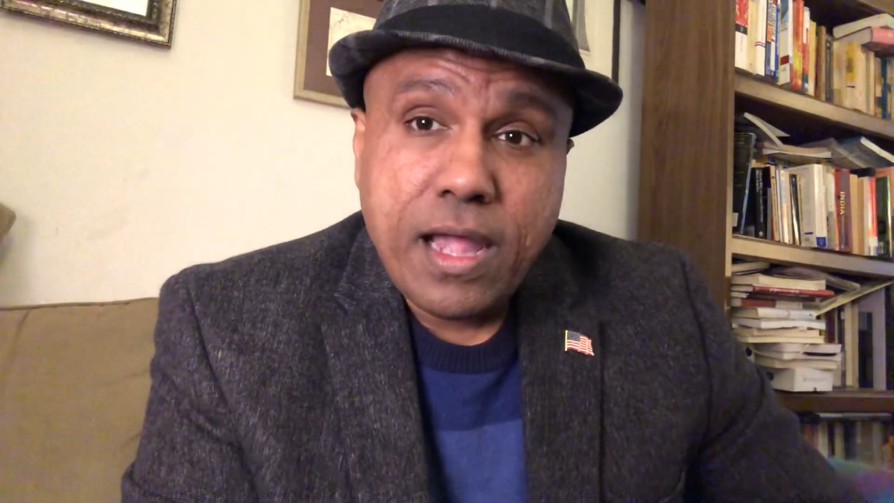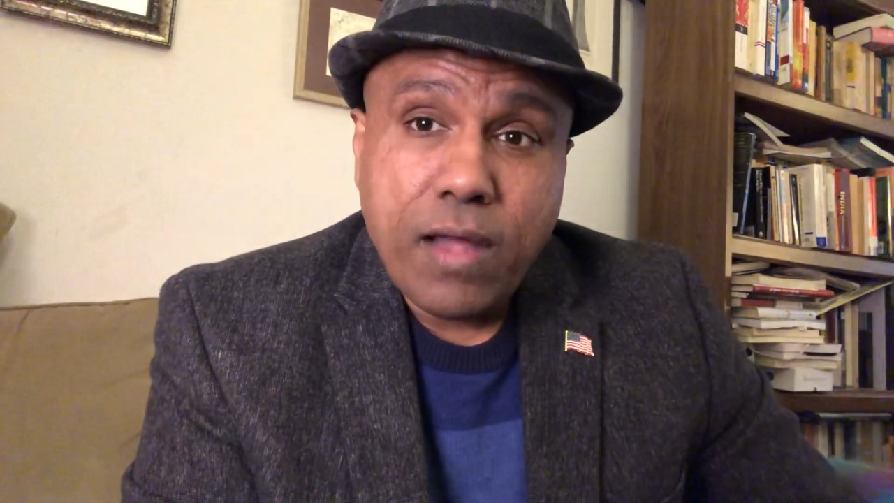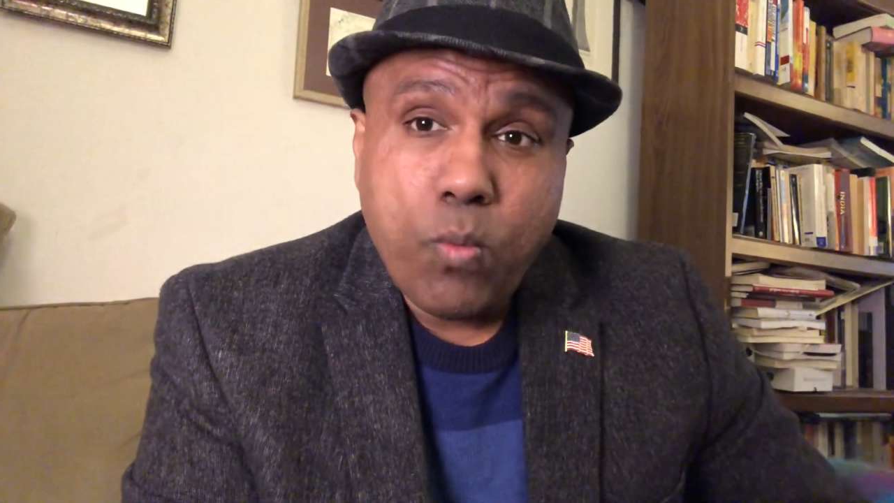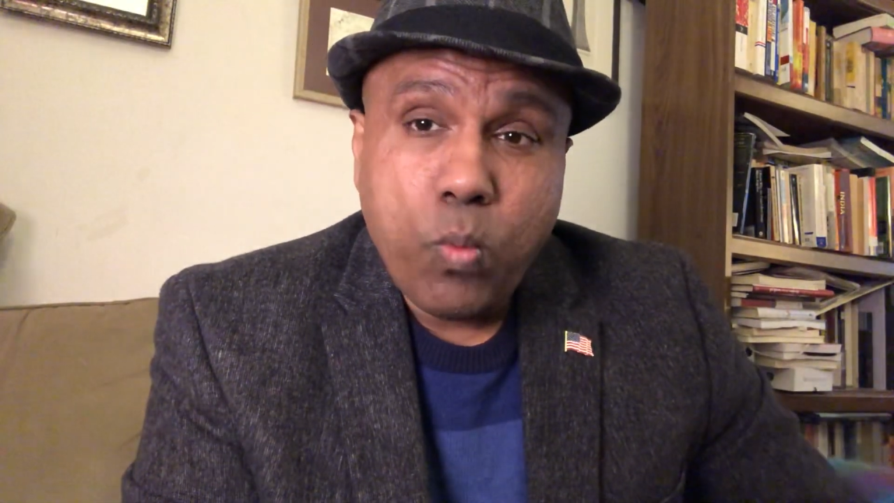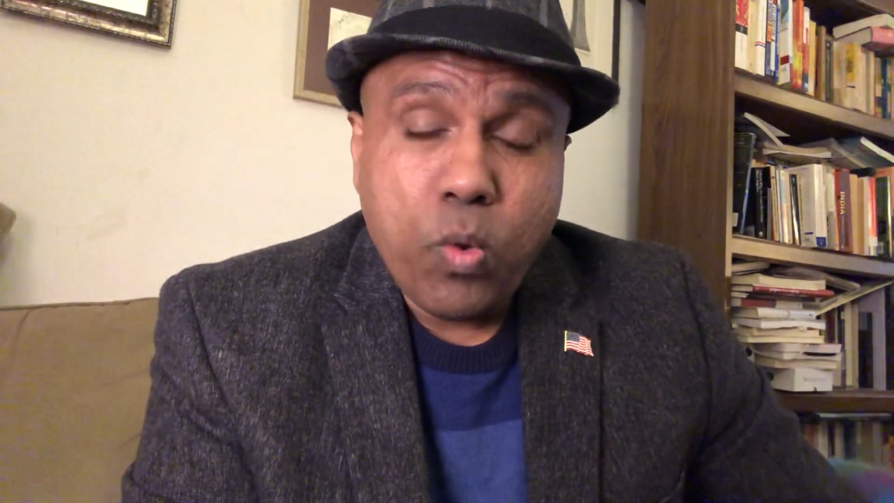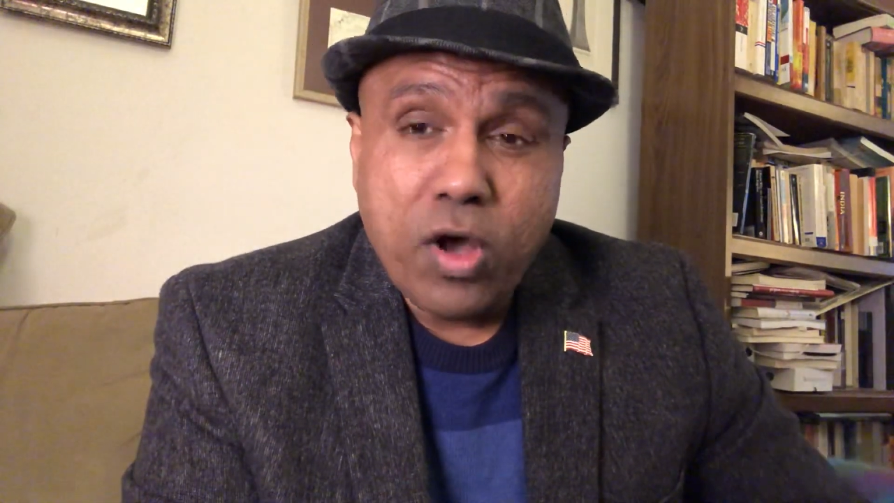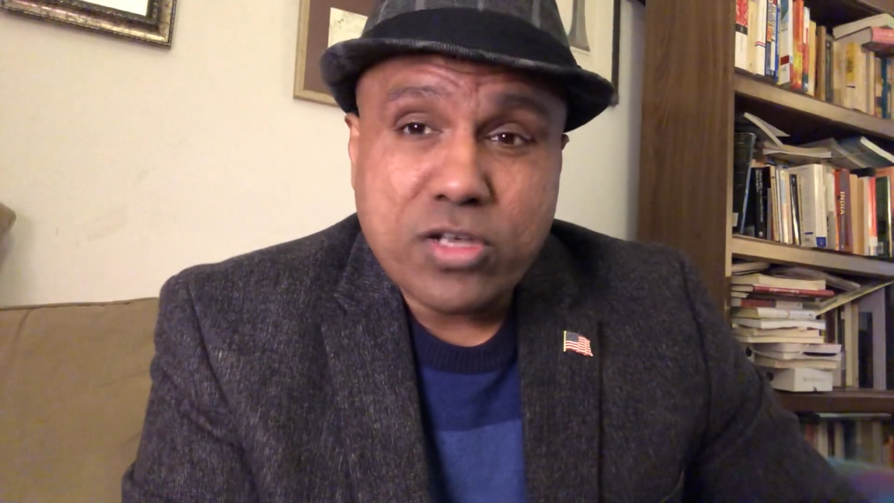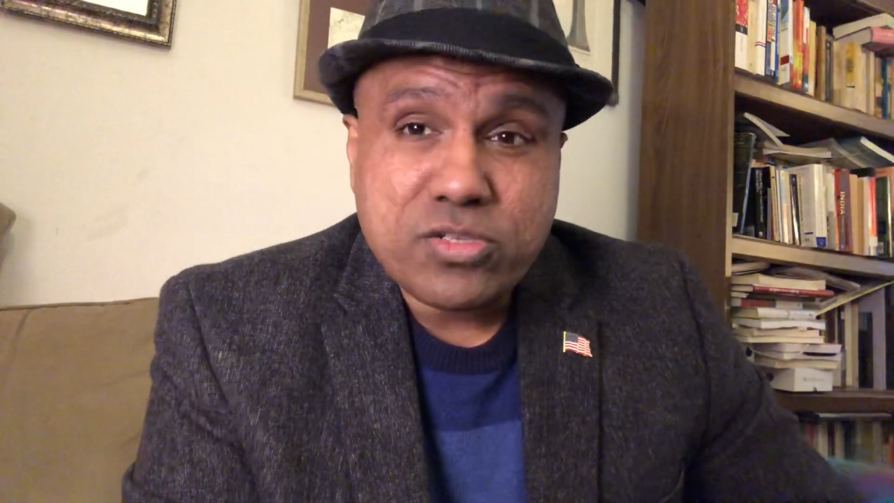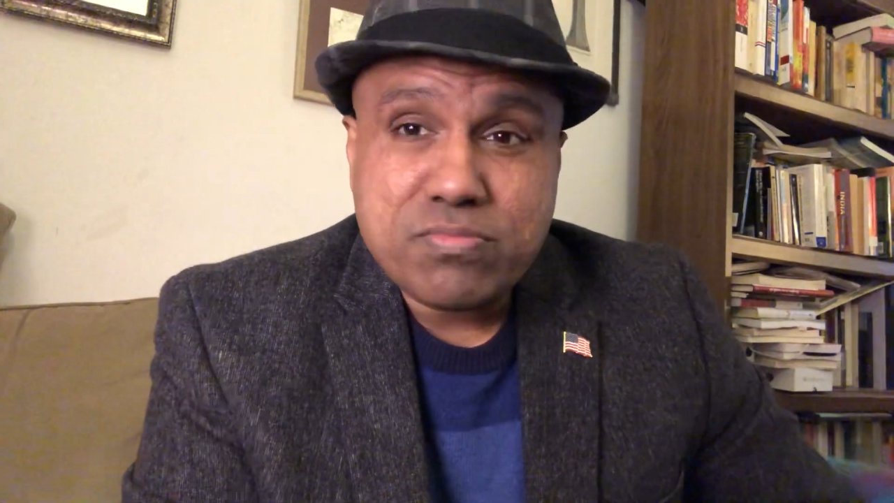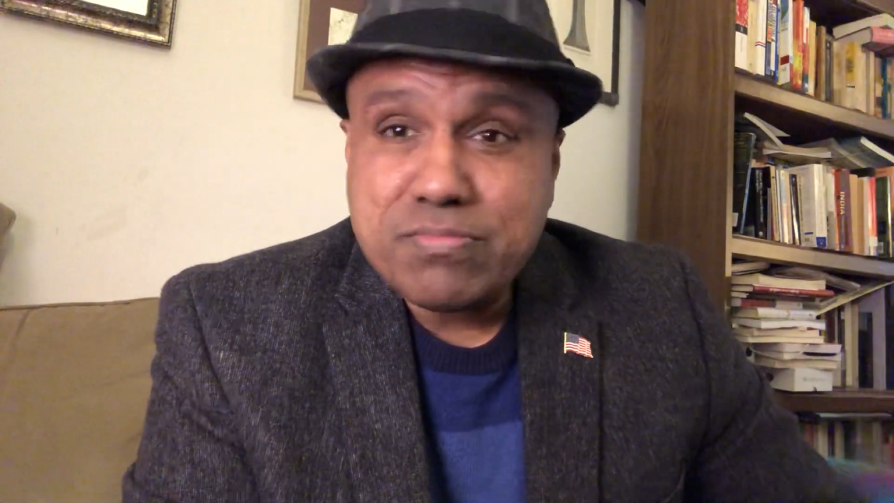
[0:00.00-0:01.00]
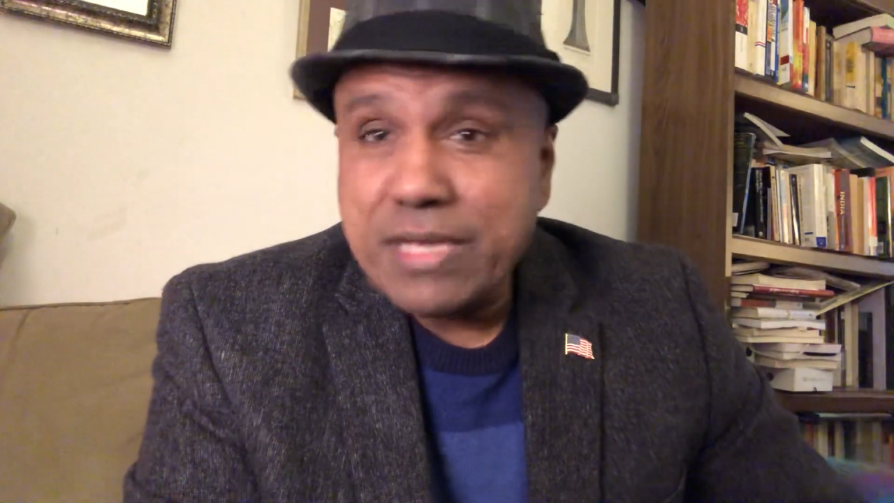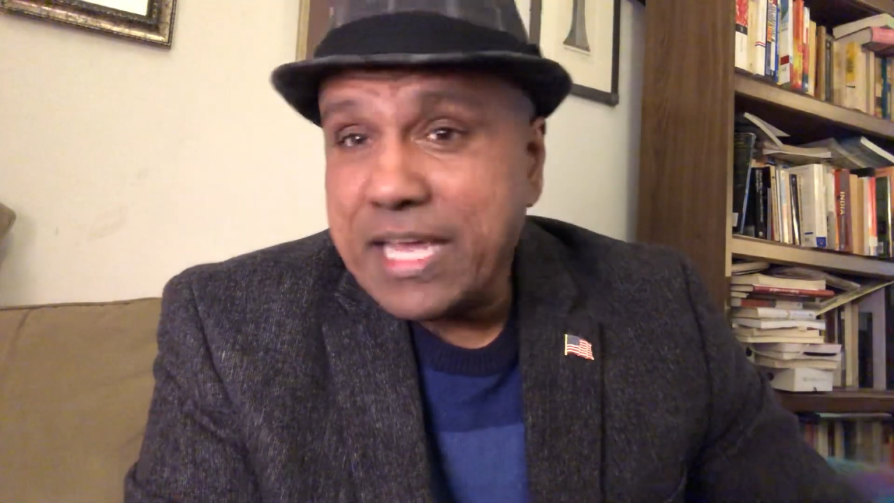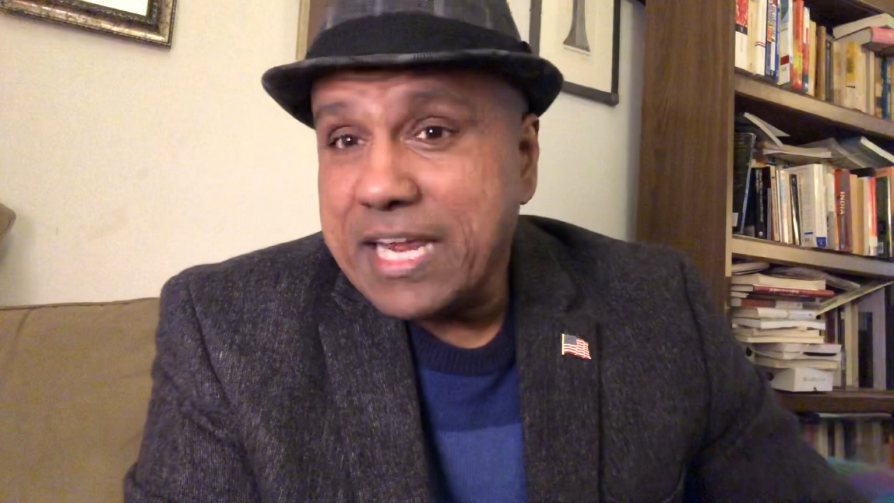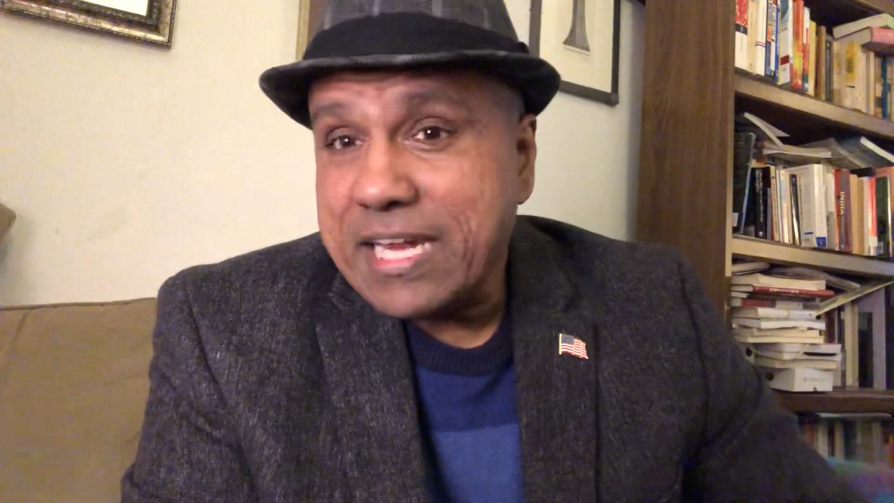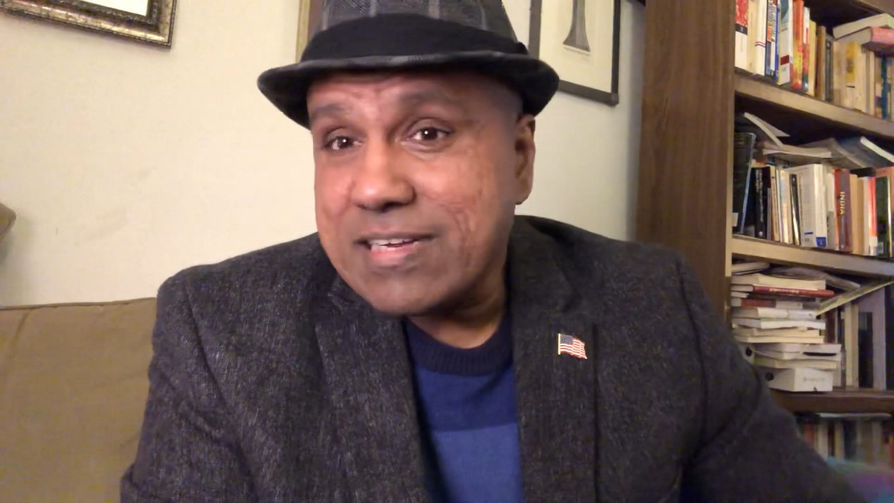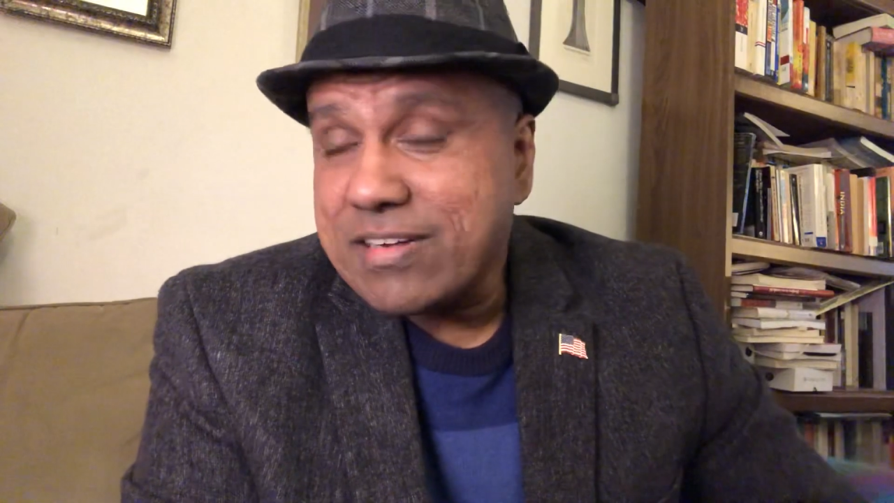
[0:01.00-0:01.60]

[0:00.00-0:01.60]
was being